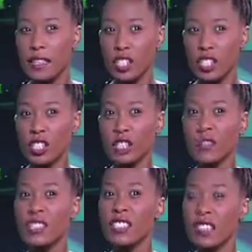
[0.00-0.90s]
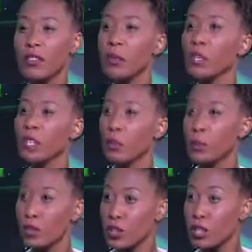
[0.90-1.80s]
initiative has given me an
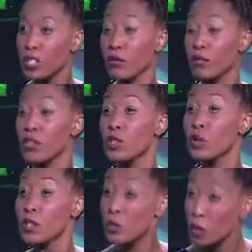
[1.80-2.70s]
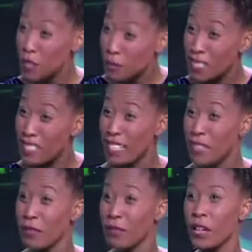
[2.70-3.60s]
opportunity first to express
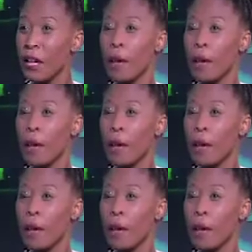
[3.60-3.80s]
myself